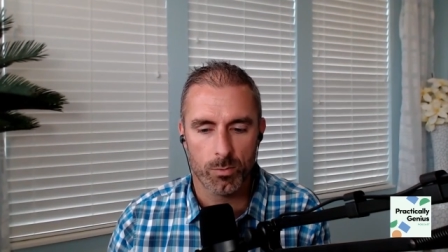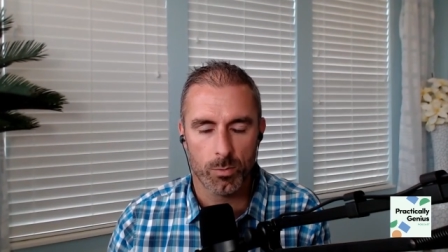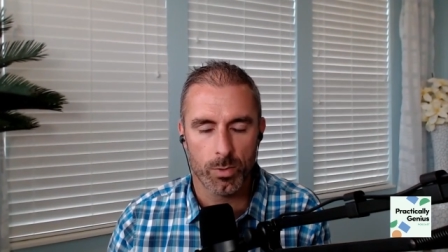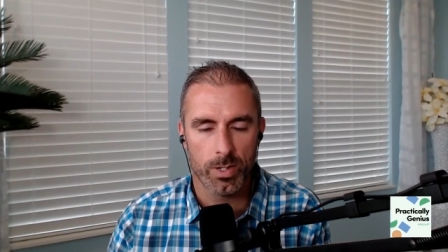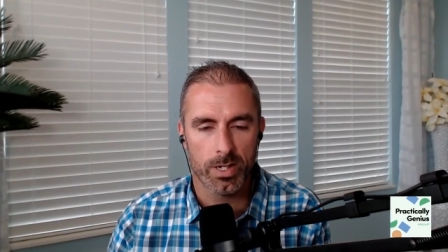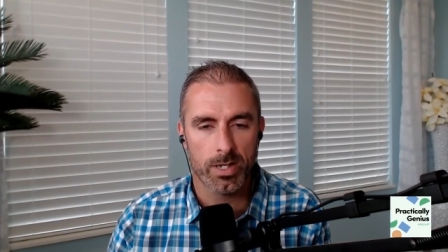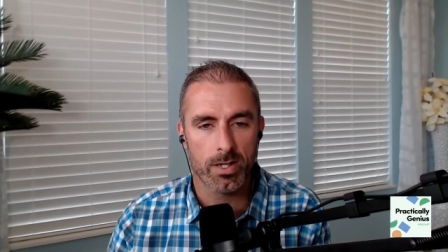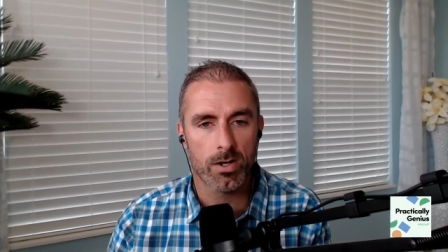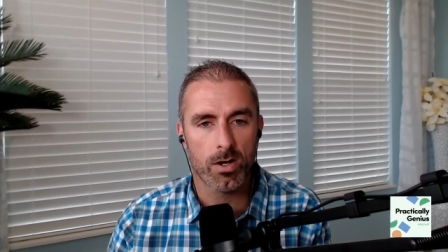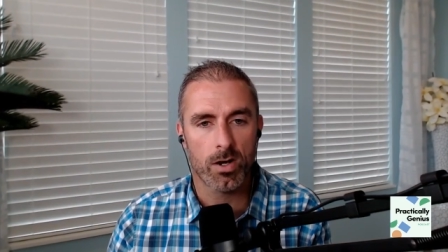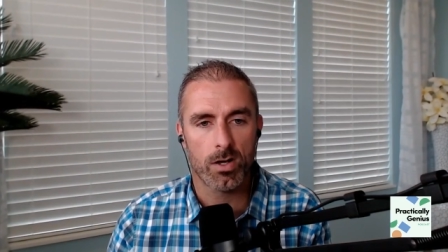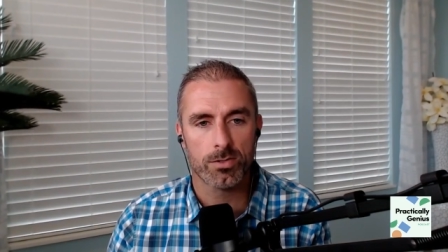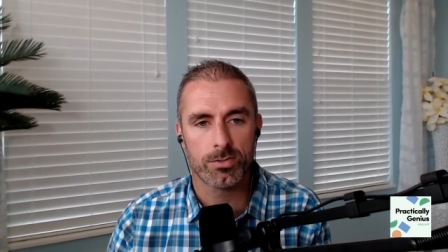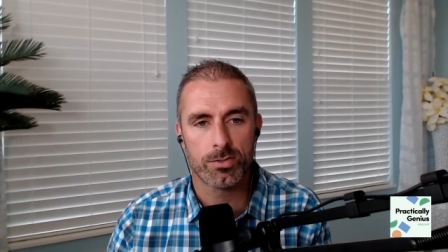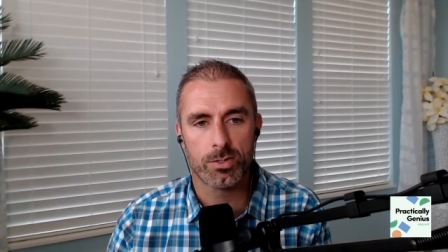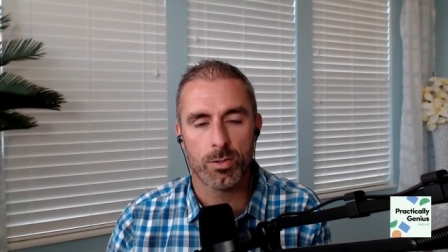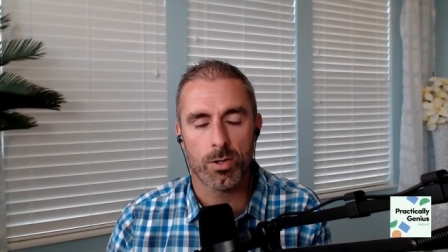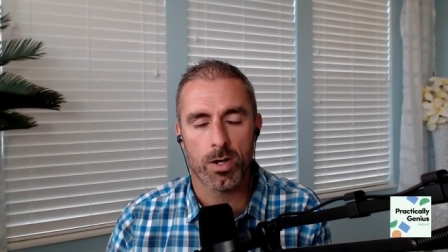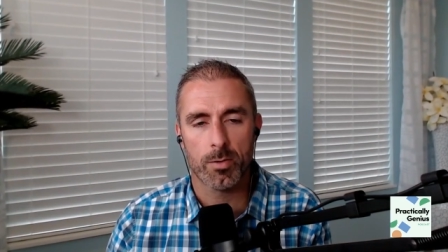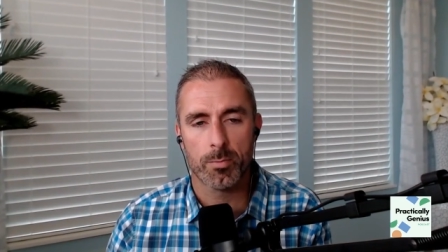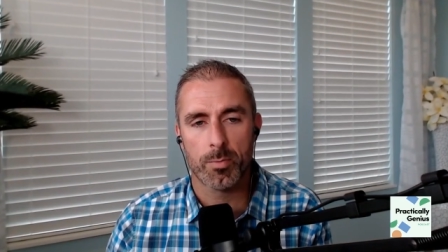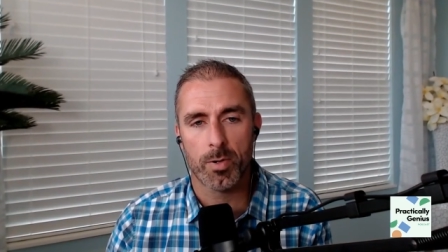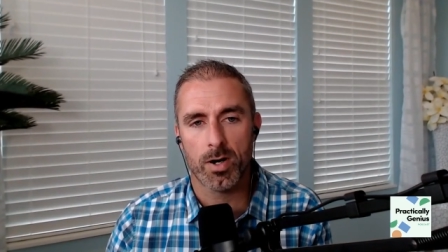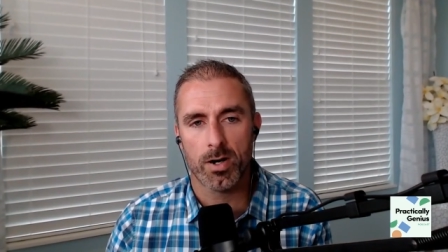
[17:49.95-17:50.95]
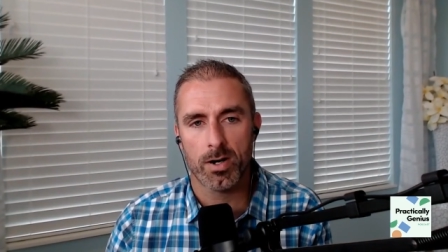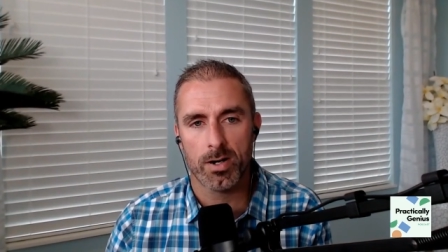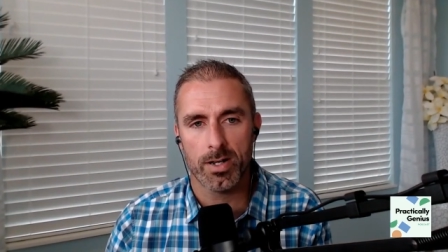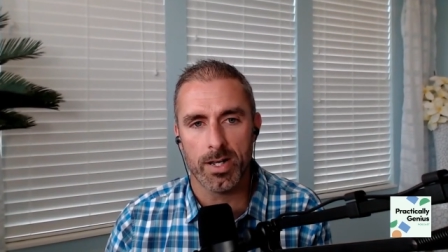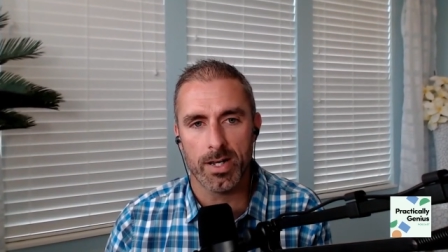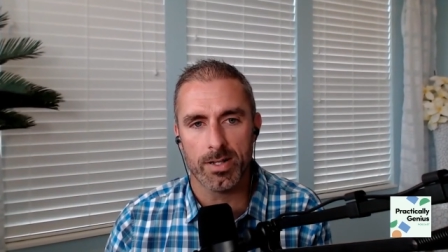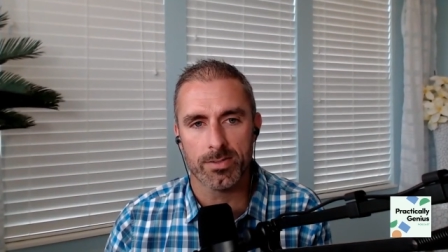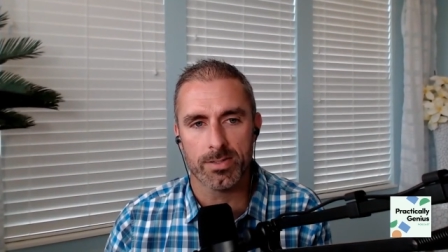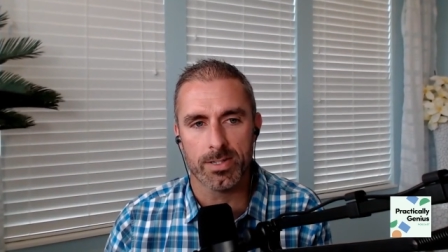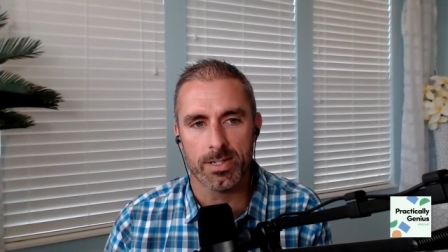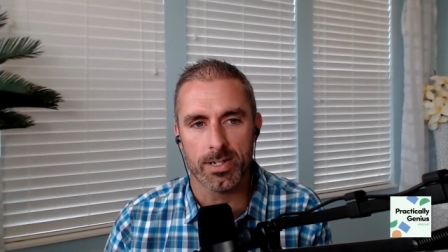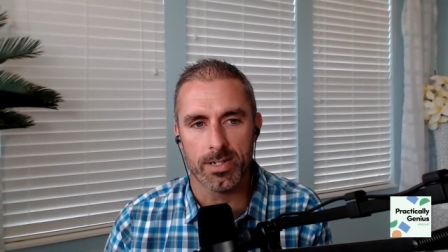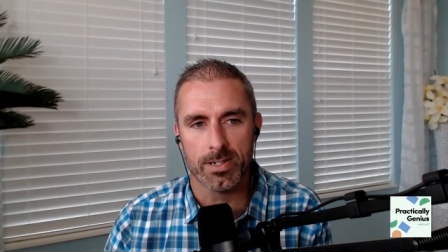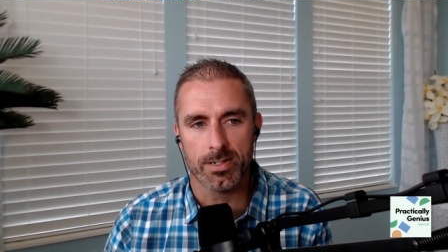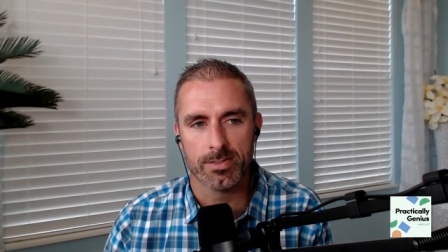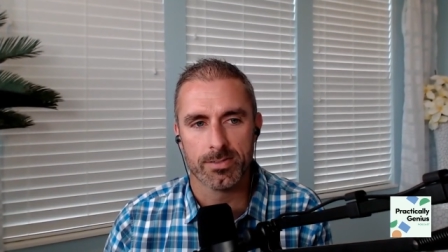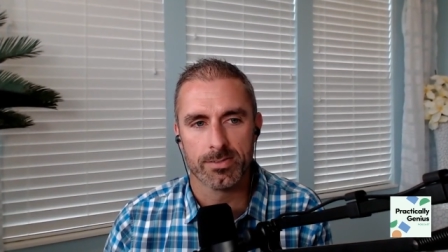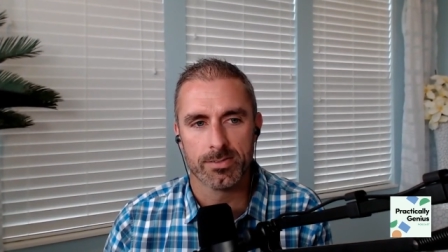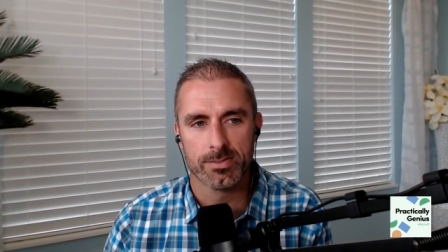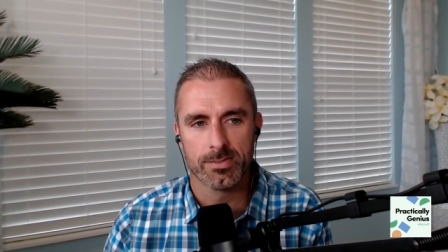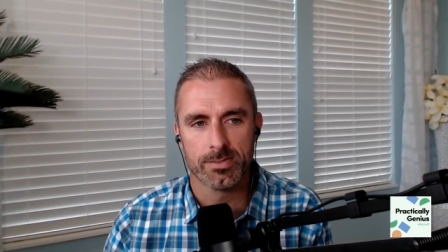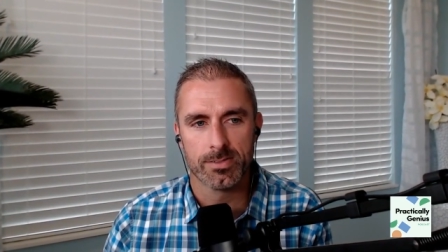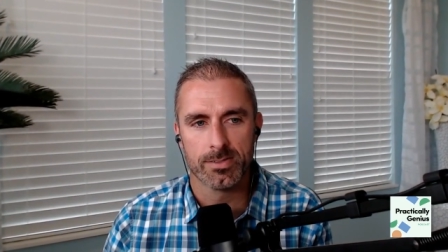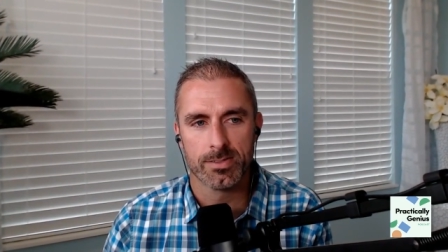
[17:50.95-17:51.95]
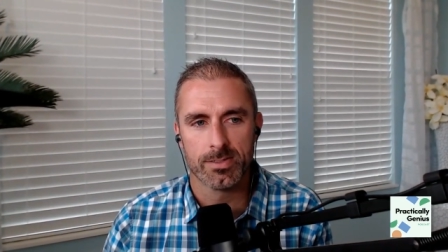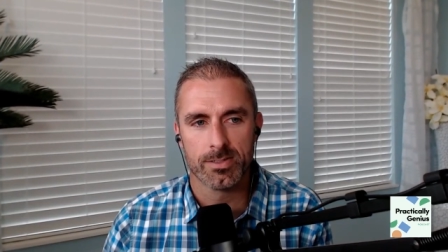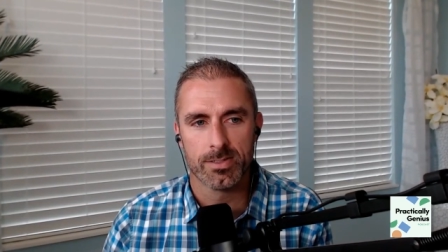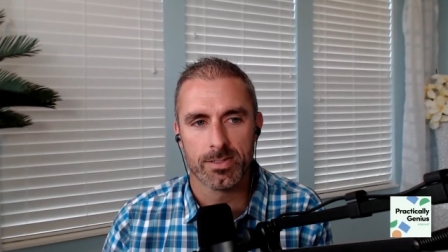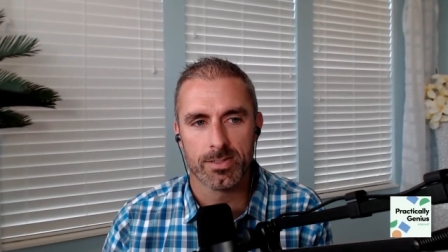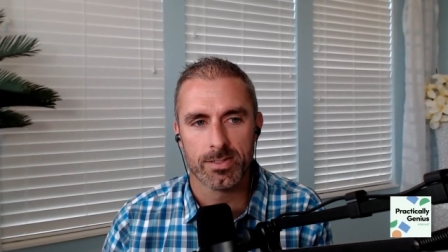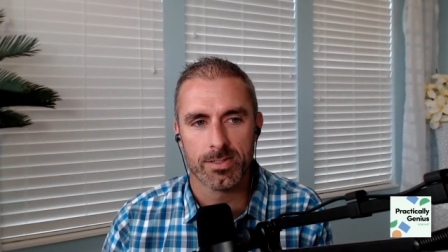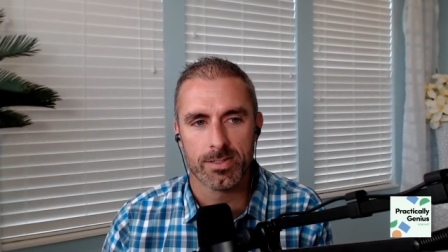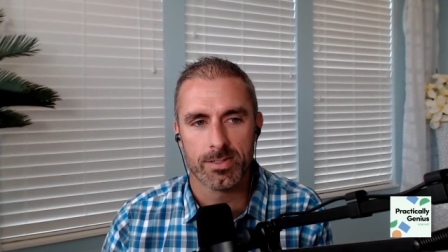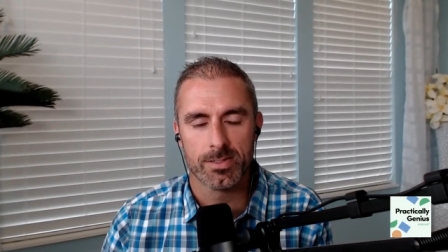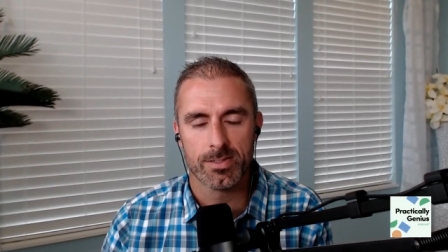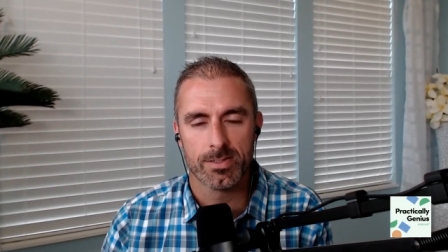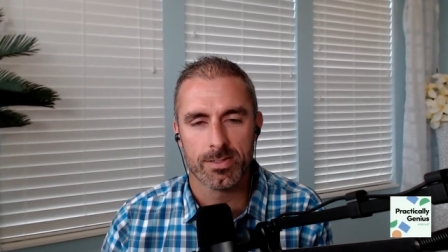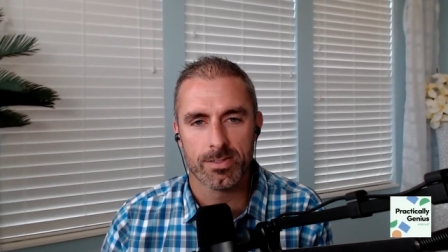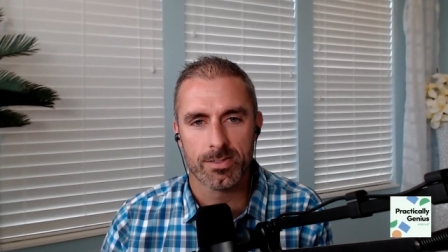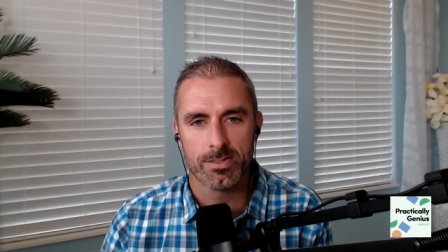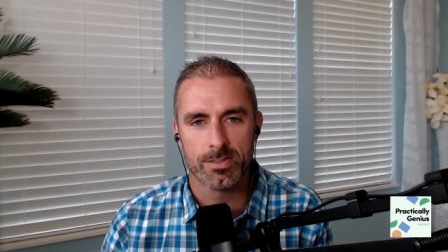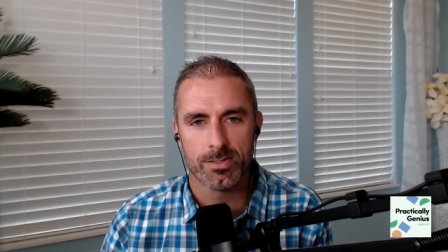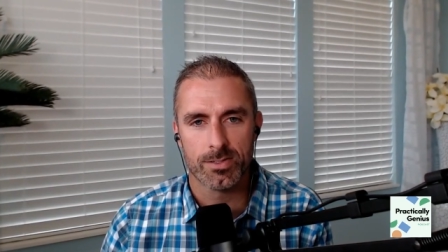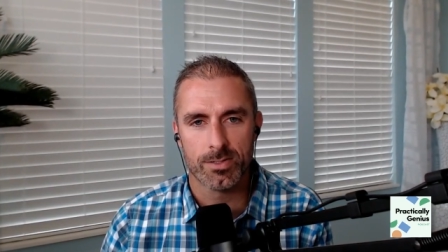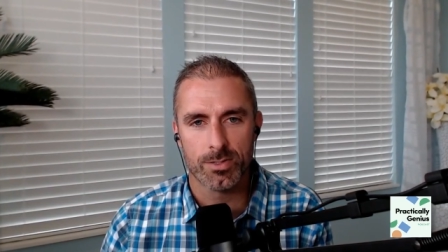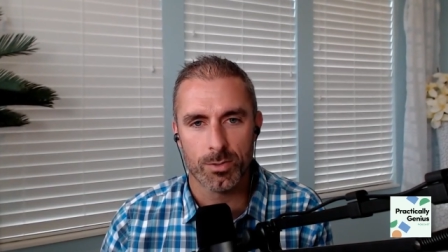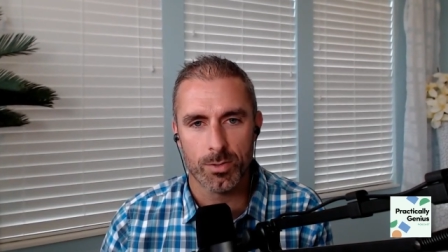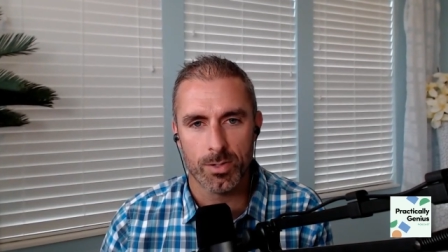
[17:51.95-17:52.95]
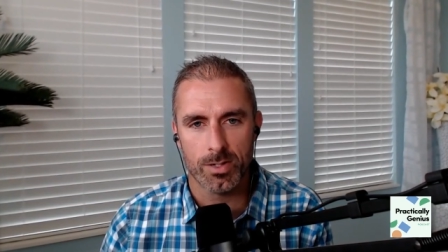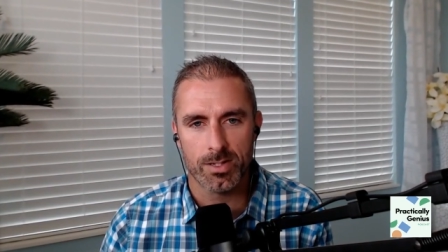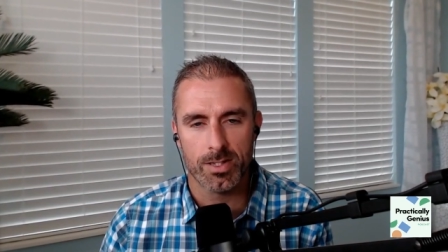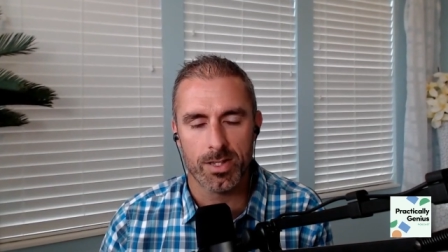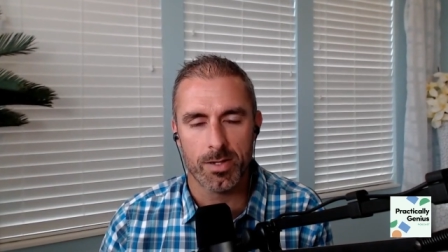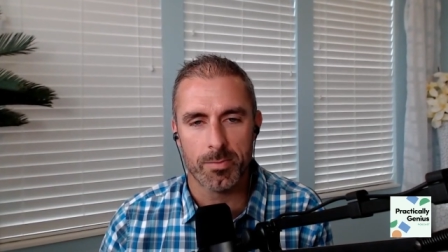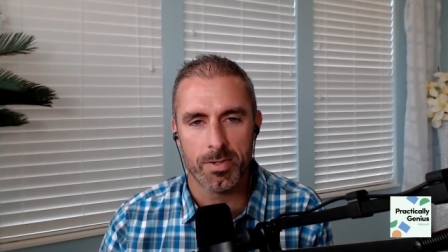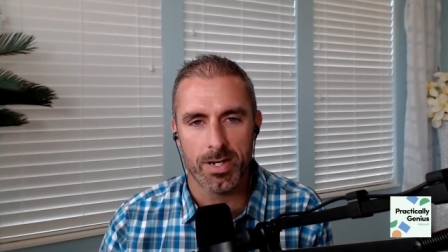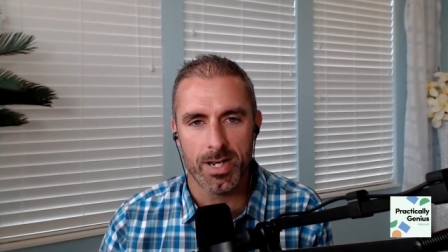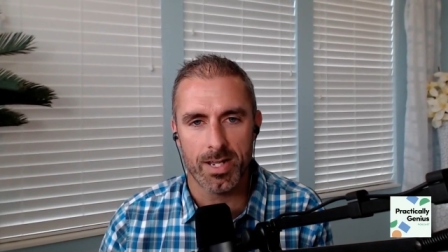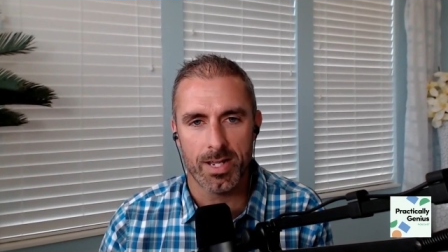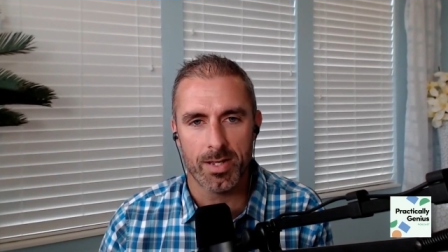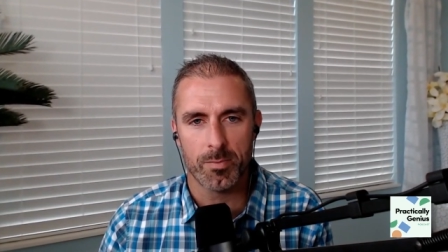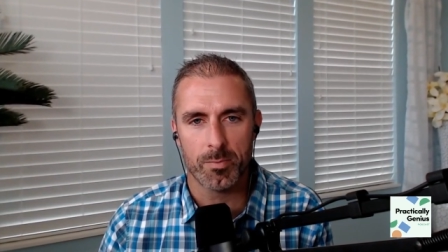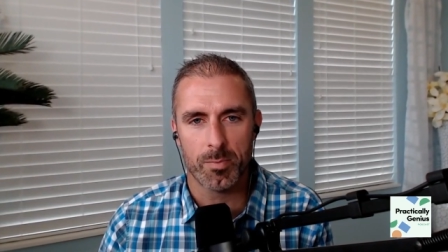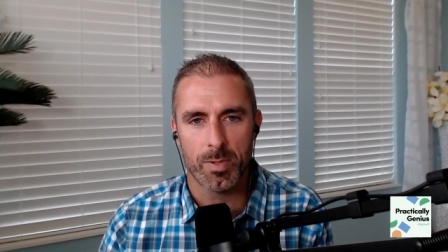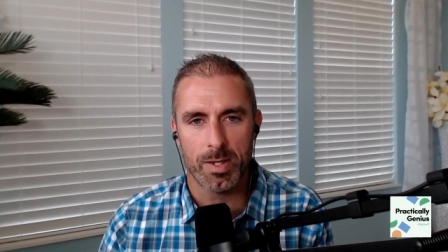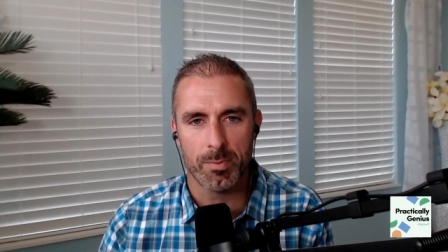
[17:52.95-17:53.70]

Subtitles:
We can all do our part out there to eliminate